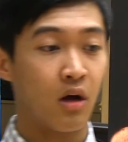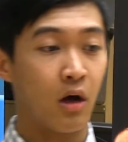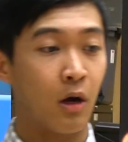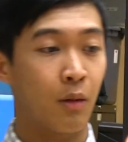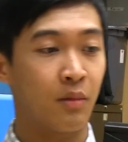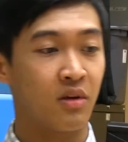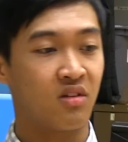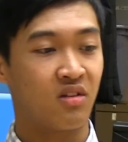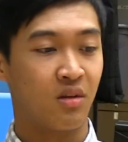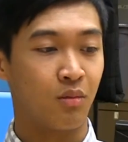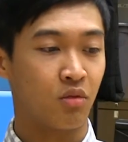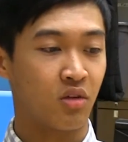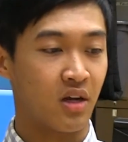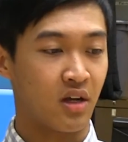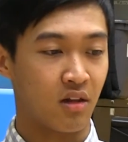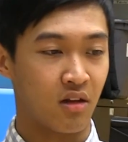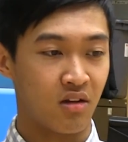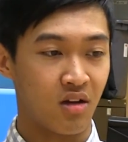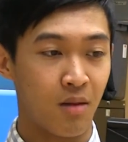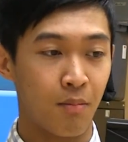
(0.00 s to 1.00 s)
It seems
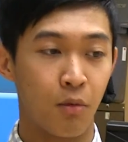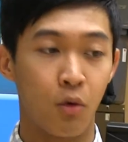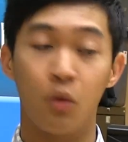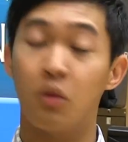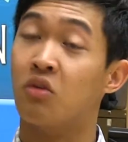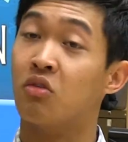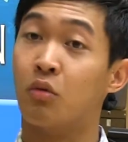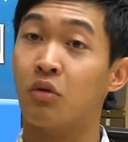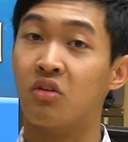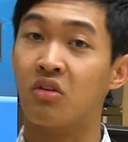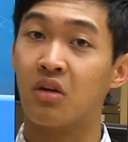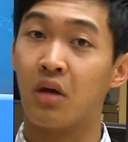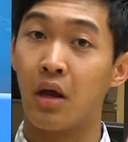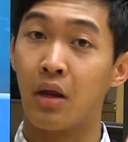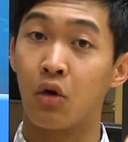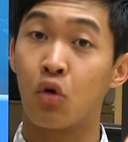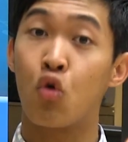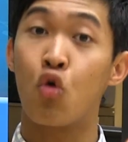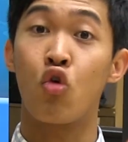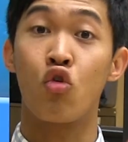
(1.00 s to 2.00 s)
like the tempo is once again
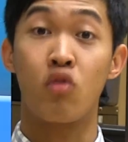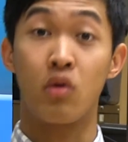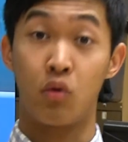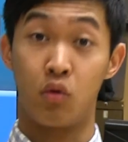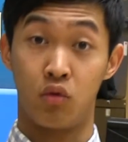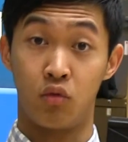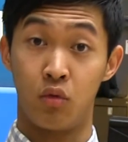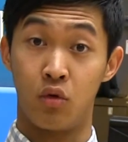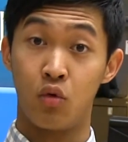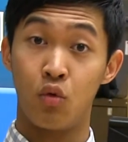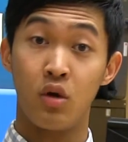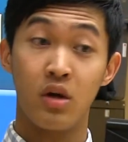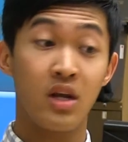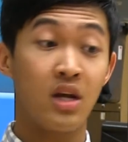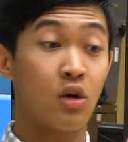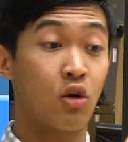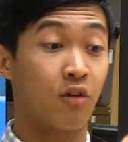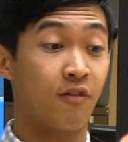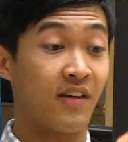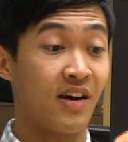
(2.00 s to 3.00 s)
chord equals
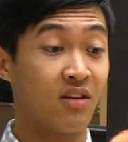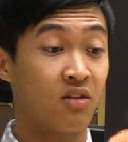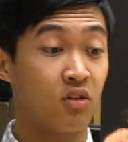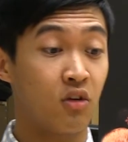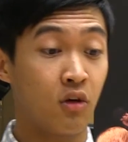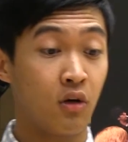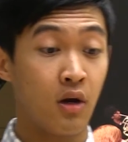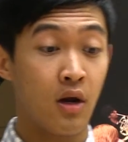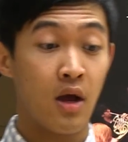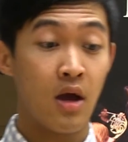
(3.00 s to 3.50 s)
120 or faster,